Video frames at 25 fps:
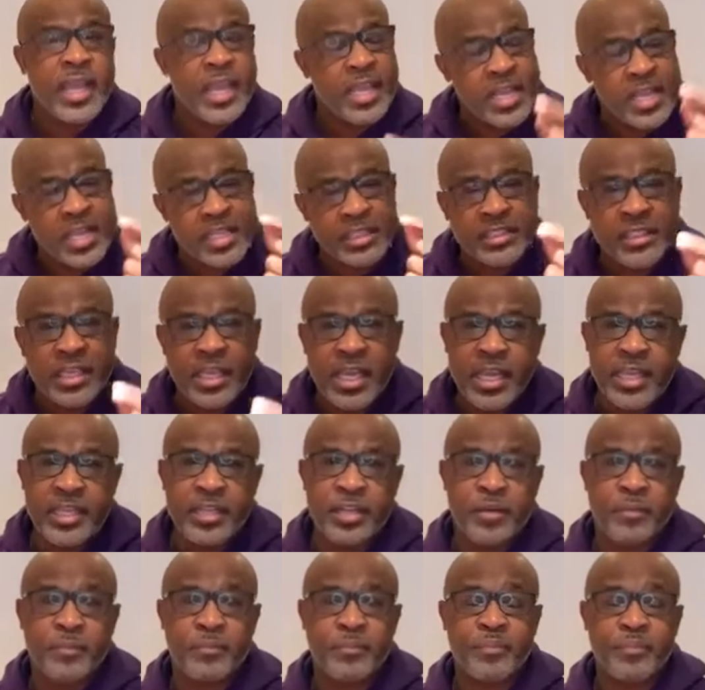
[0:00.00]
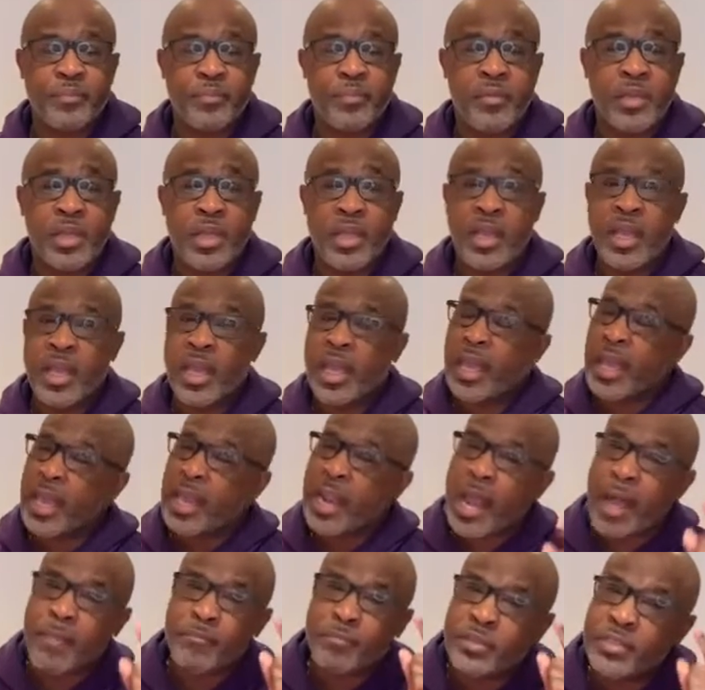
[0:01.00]
and his kingdom.
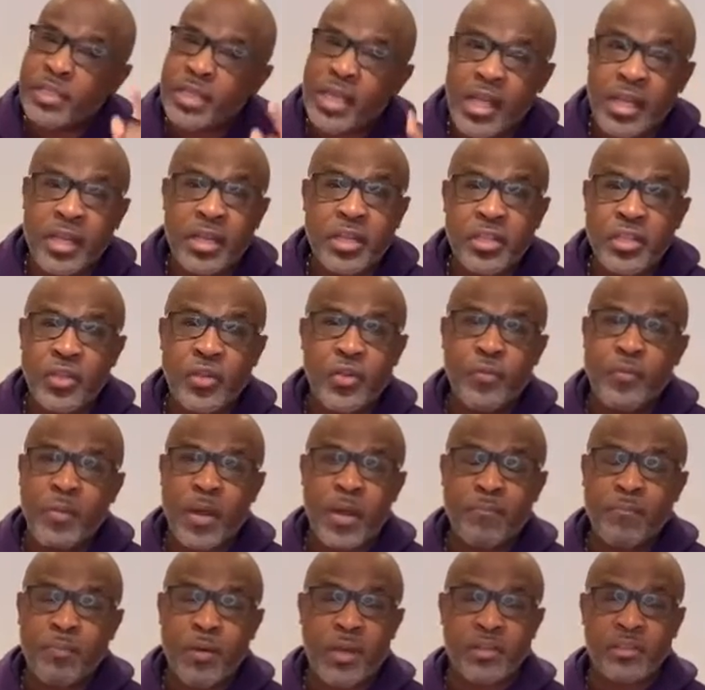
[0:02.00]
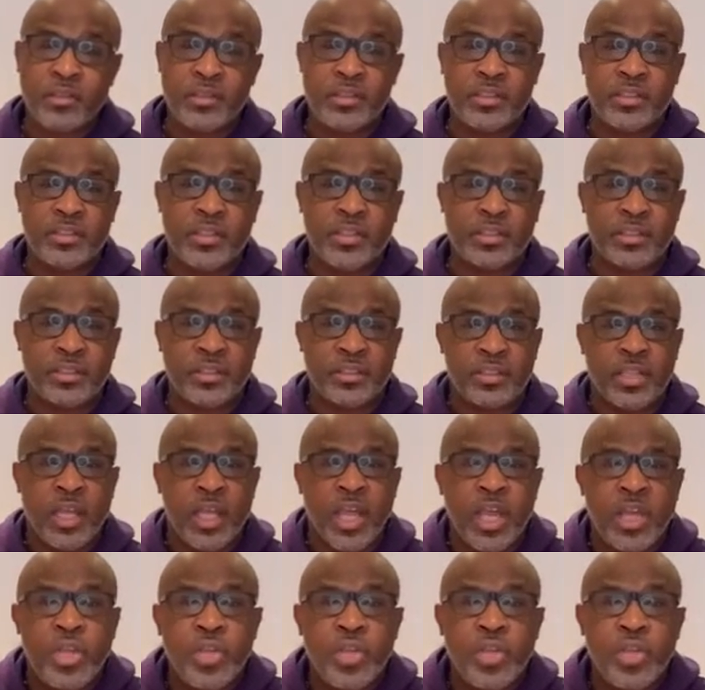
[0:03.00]
And I'm telling you, my brothers and sisters,